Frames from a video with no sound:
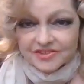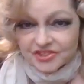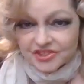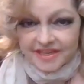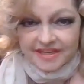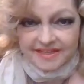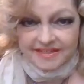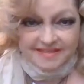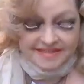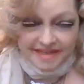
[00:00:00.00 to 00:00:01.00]
She
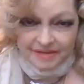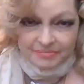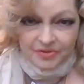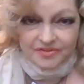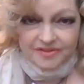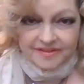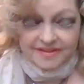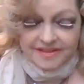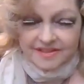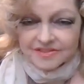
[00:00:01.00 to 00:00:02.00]
is enabled
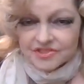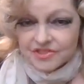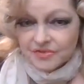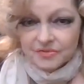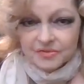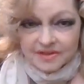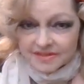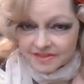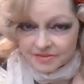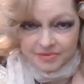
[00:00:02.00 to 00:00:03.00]
to
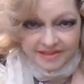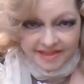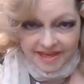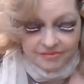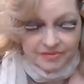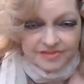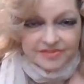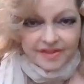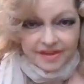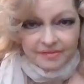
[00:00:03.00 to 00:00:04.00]
communicate with
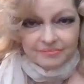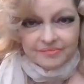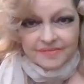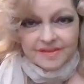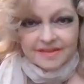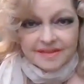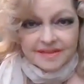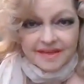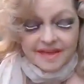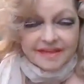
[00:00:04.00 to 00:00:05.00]
them
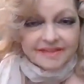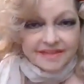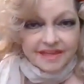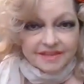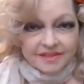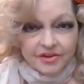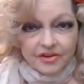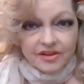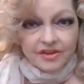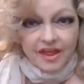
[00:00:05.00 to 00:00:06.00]
and get
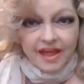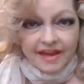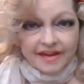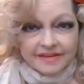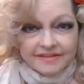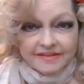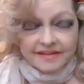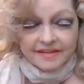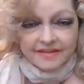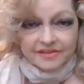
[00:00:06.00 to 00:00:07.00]
their aligned,
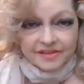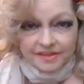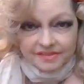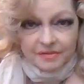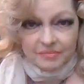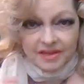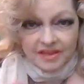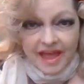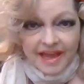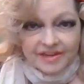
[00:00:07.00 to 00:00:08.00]
get them
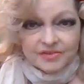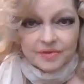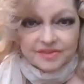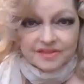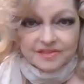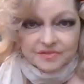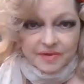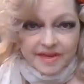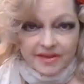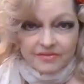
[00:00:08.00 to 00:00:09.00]
aligned with
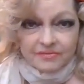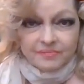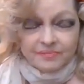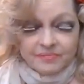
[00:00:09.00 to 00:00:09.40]
Israel